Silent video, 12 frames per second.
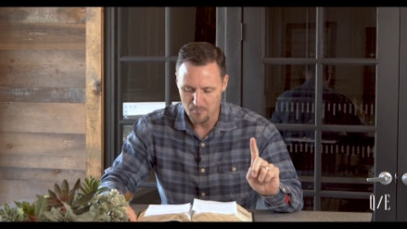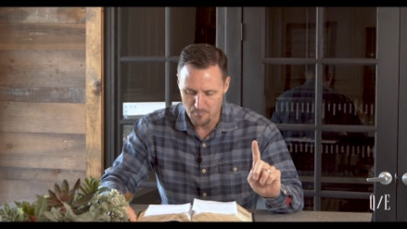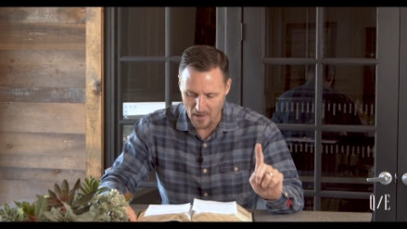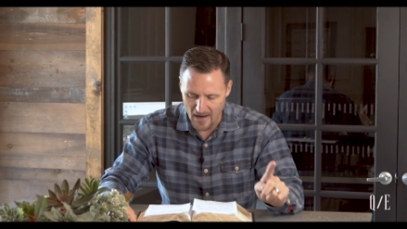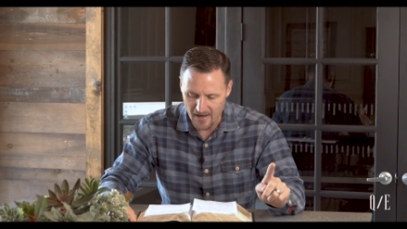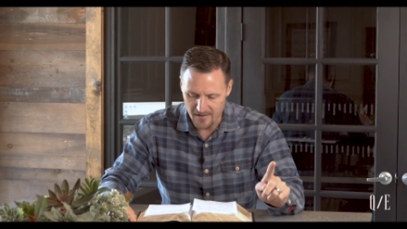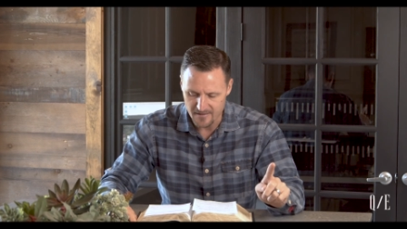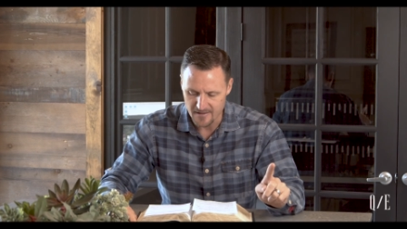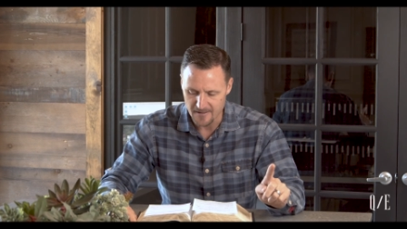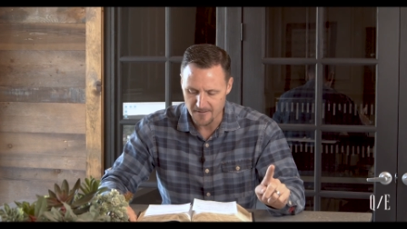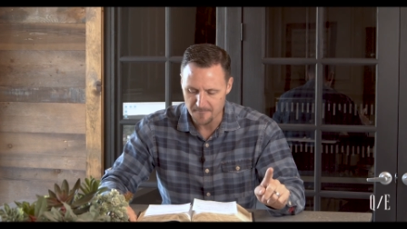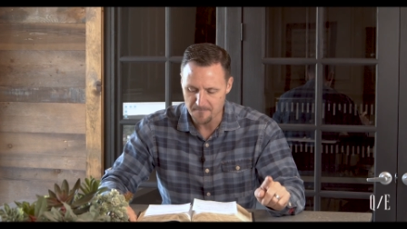by
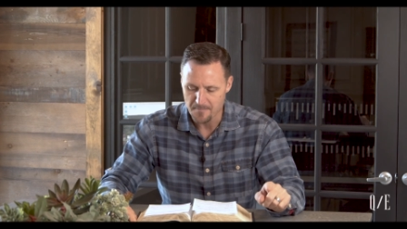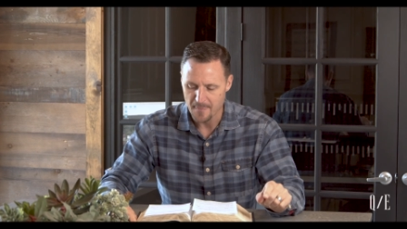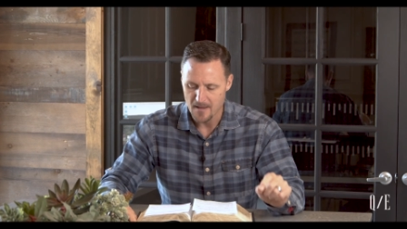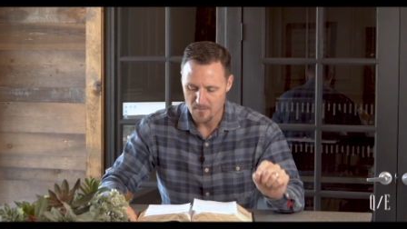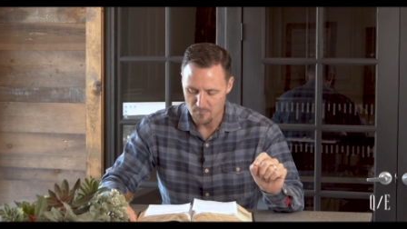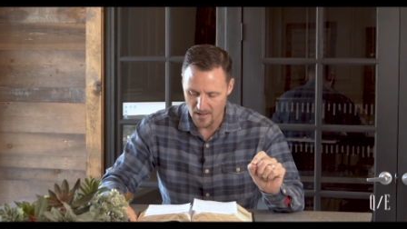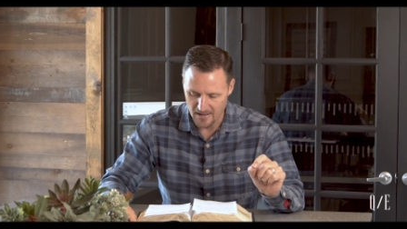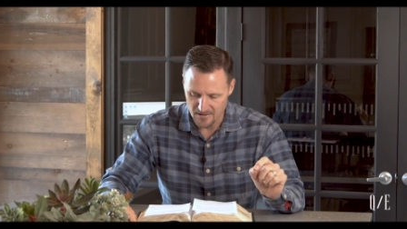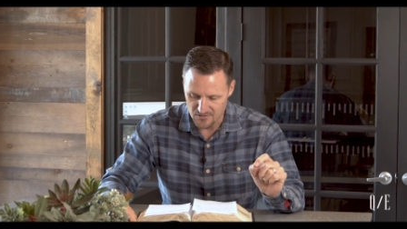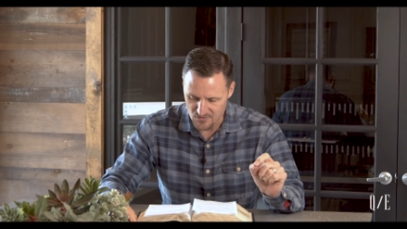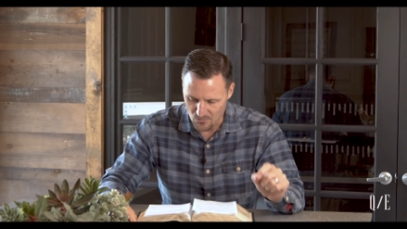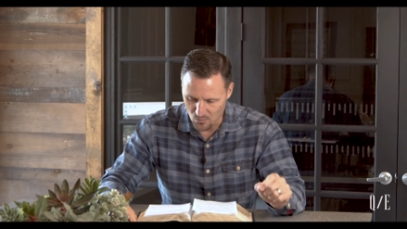them
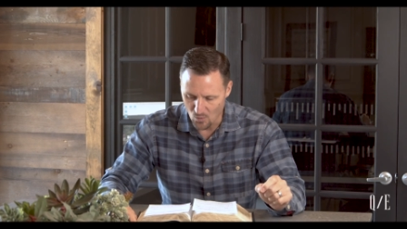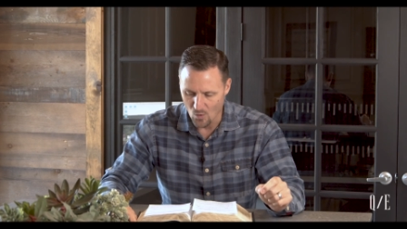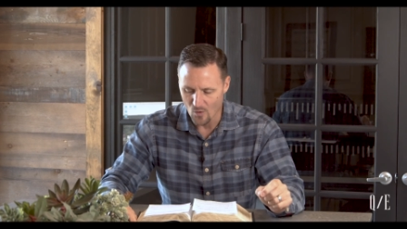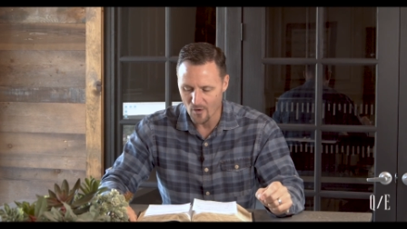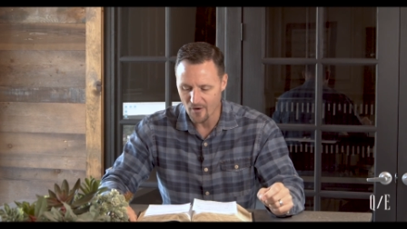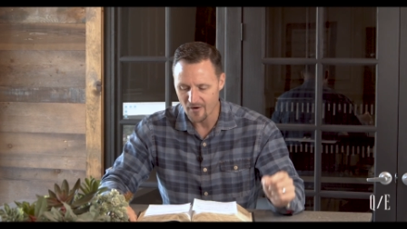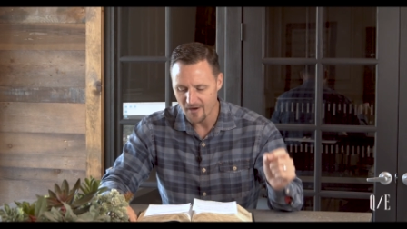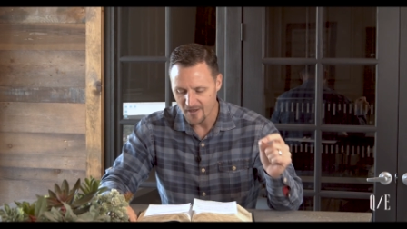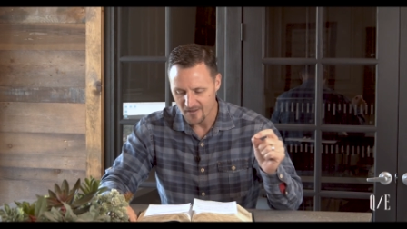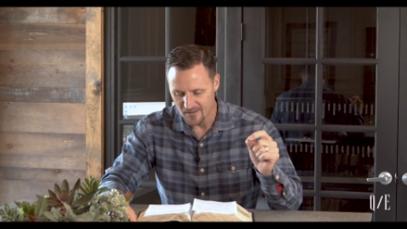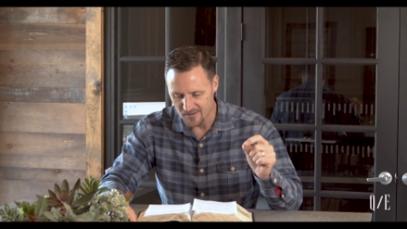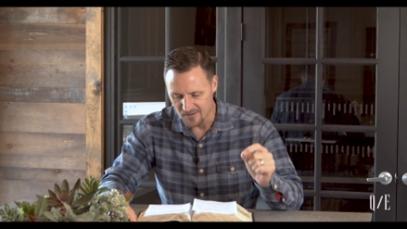mightest war
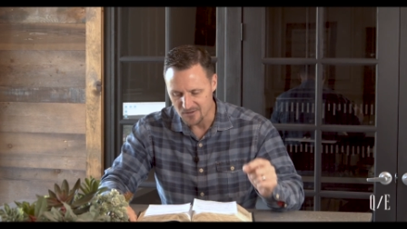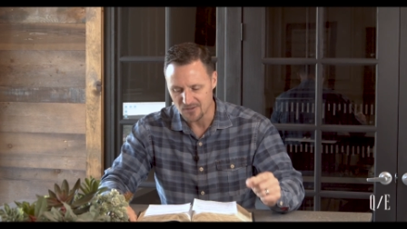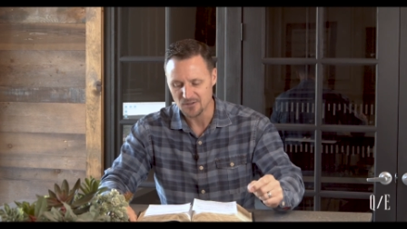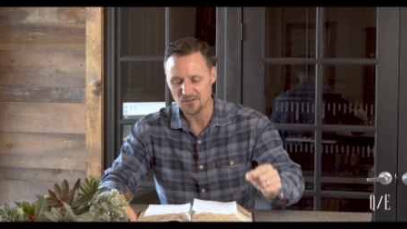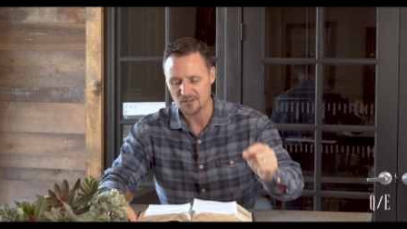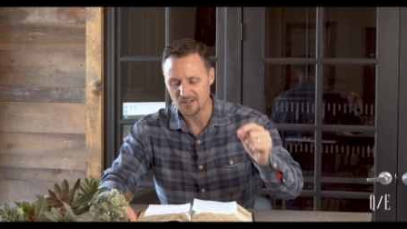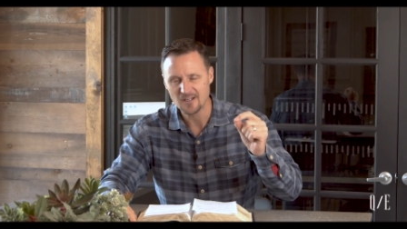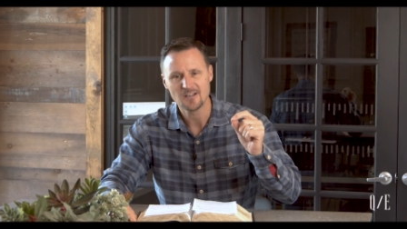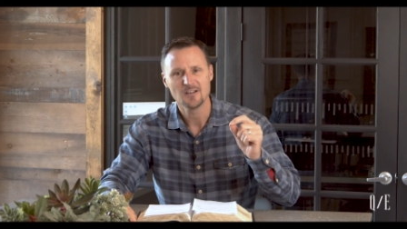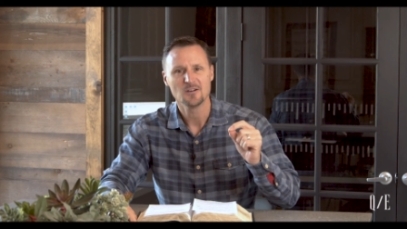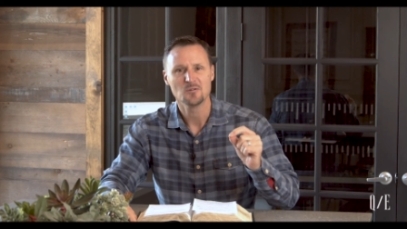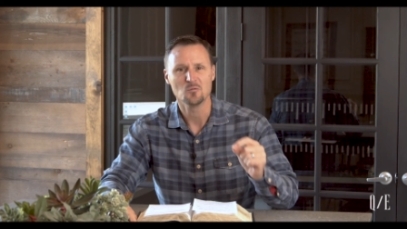a good
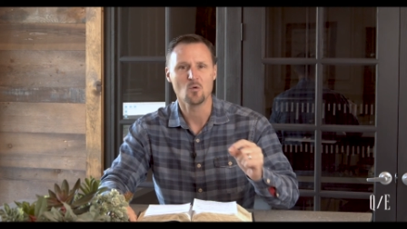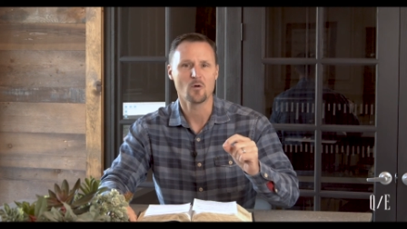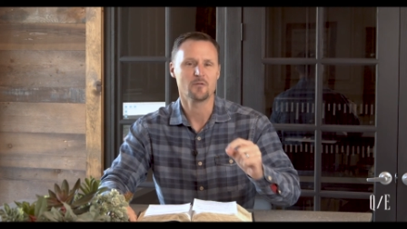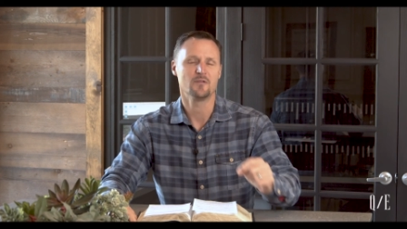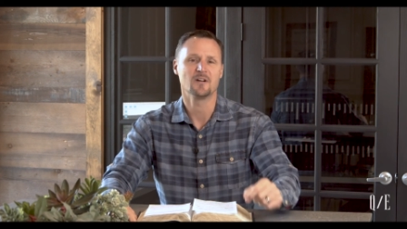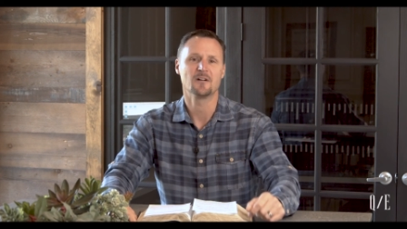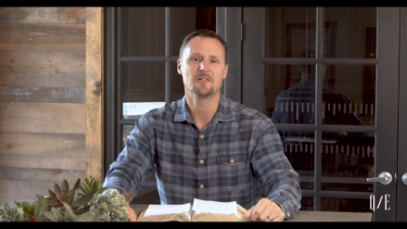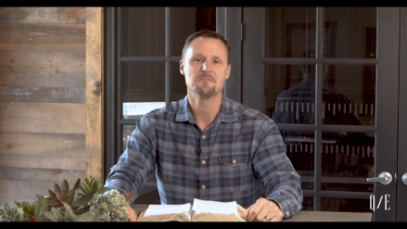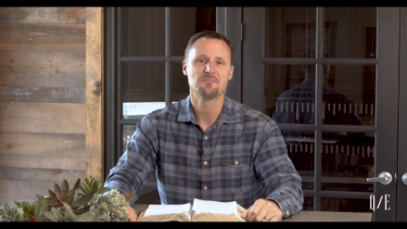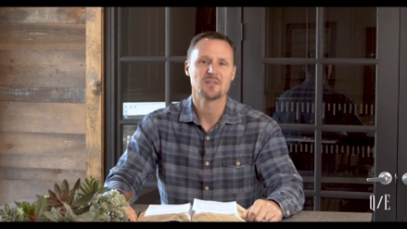warfare."